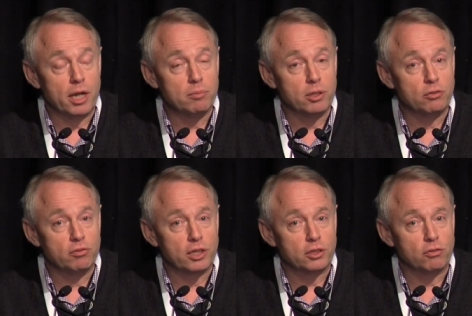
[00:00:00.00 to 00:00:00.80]
by
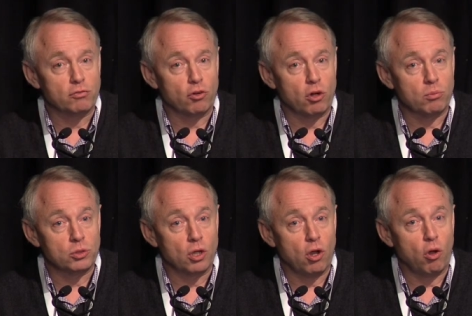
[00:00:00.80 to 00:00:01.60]
manufacturing
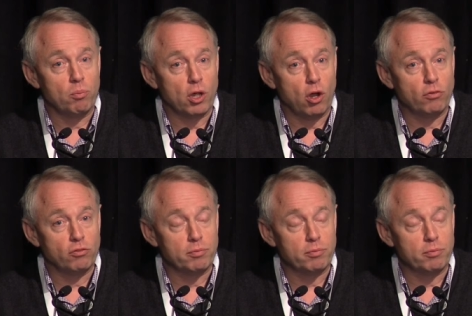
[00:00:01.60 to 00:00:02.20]
firms, on behalf